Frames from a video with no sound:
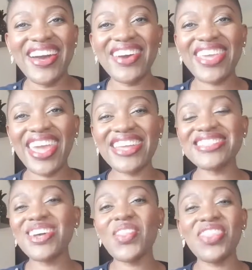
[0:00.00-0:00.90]
Okay,
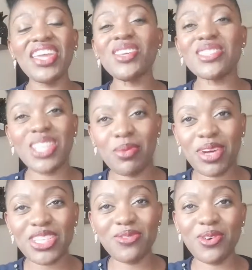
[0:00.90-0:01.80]
so thank you so
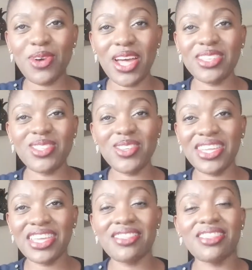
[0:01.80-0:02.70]
much for tuning in.